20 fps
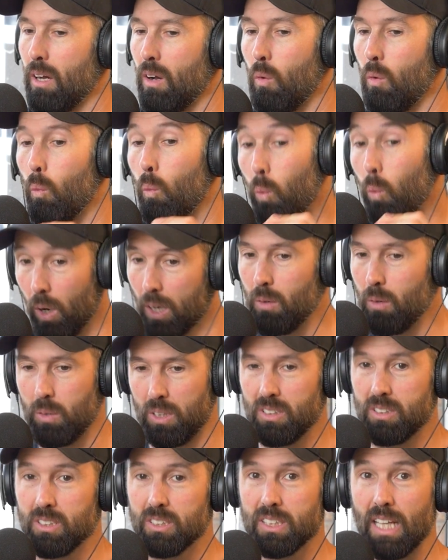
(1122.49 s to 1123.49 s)
what I wanted
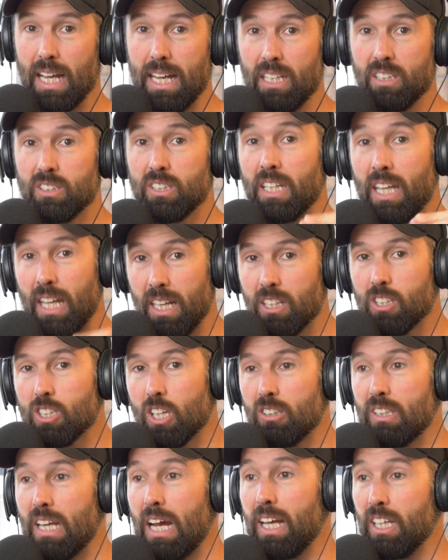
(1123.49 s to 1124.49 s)
to say is getting choked
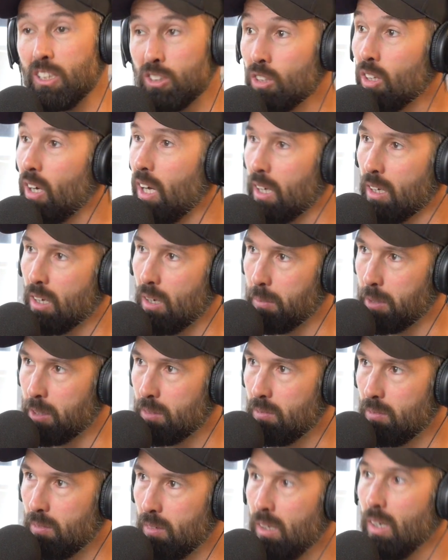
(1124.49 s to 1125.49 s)
out is not uncommon.
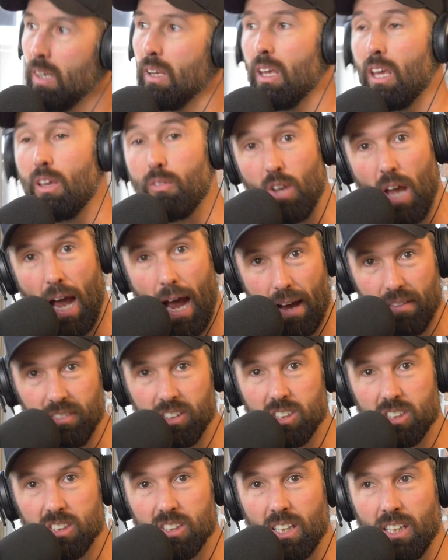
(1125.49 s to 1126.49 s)
If you haven't
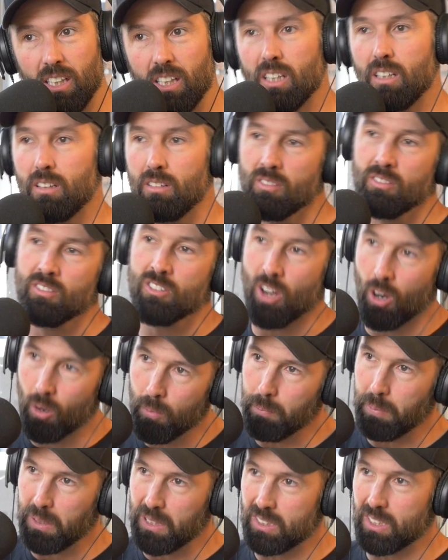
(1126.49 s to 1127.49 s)
seen it, don't
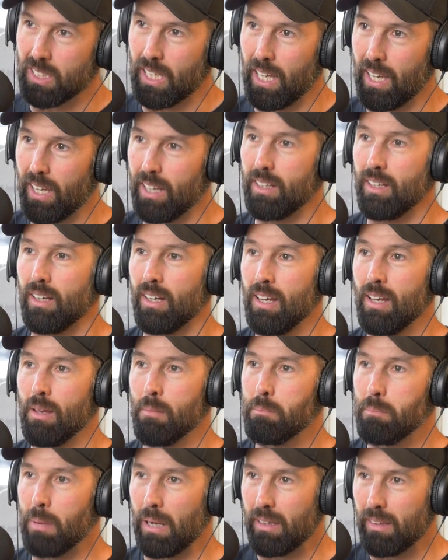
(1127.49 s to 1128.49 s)
be scared.
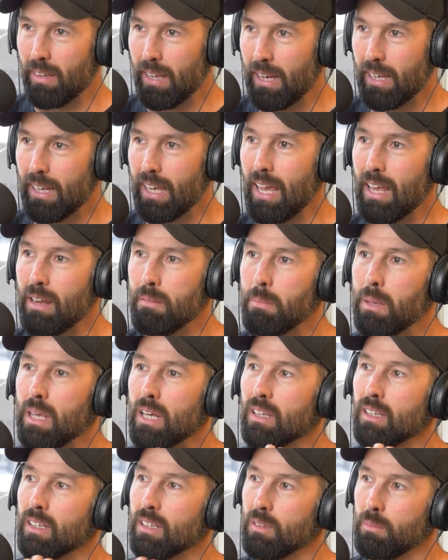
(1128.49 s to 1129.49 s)
But there can be a
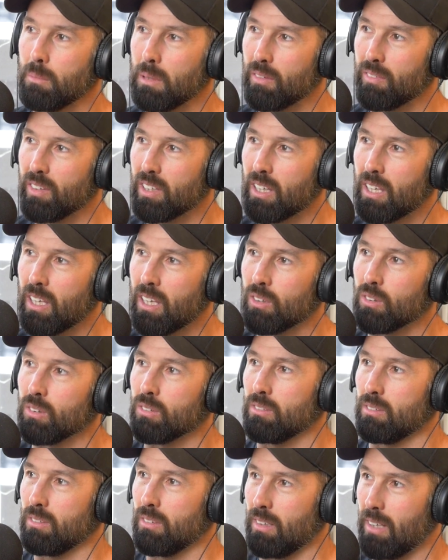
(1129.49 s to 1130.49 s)
little bit of a guilt
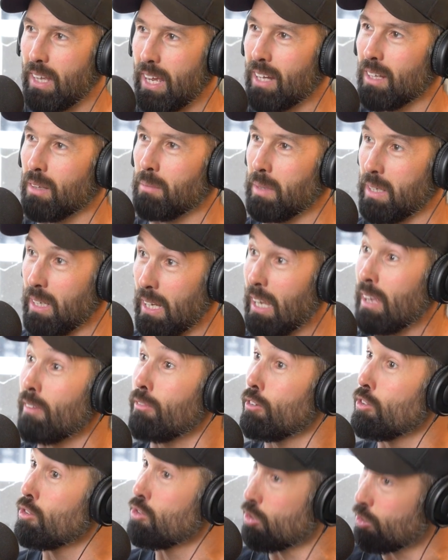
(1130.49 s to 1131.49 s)
element if you
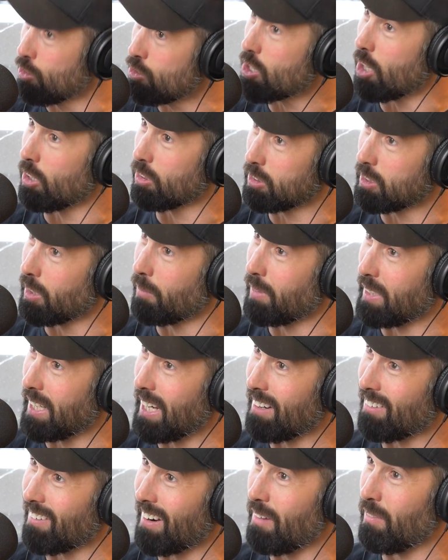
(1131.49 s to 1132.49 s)
do choke someone out,
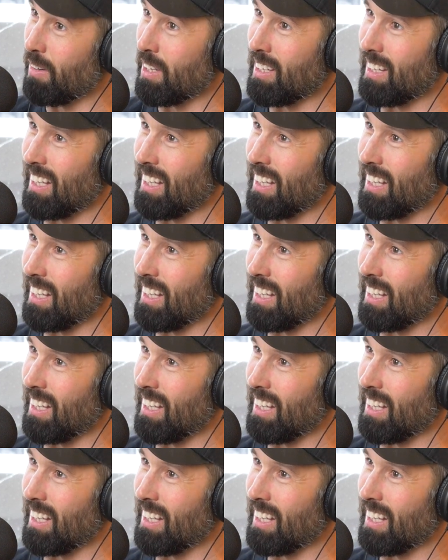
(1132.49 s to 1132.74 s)
right? Where you're like,